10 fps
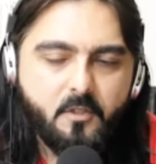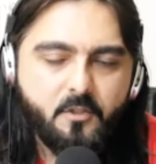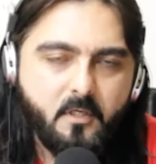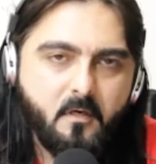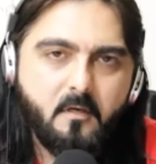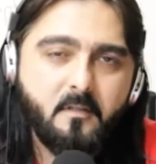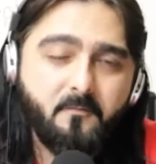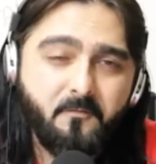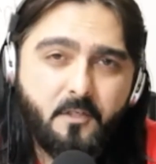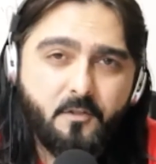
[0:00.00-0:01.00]
are shared the
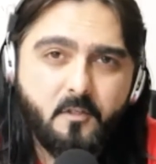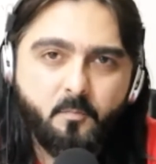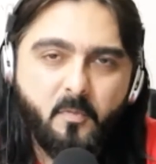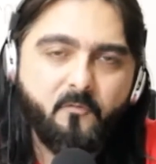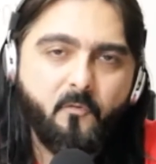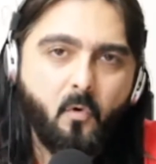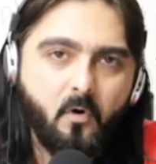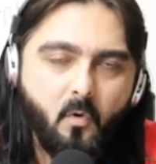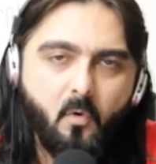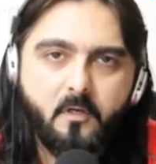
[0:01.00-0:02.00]
features
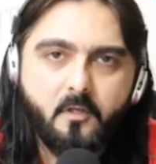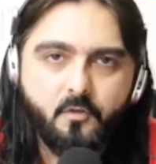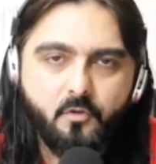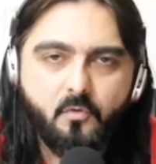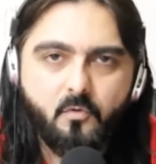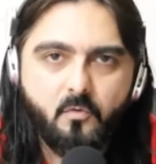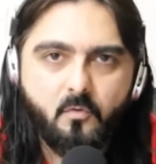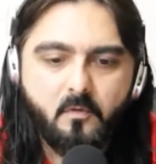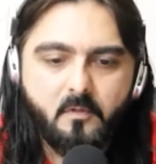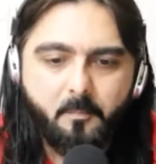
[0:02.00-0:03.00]
before going
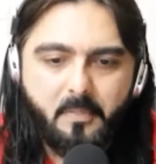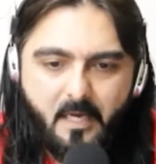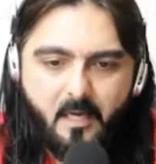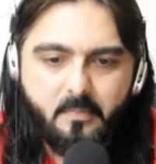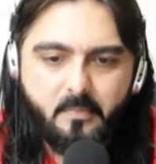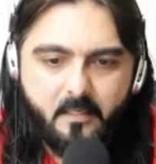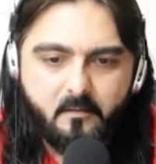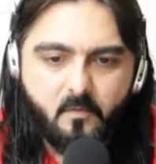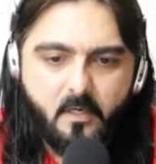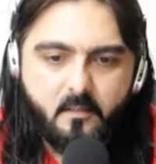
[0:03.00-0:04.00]
to the PI
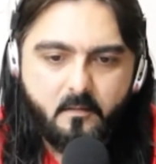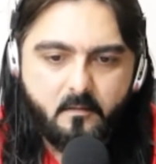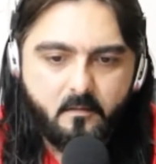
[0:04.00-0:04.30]
planning, right?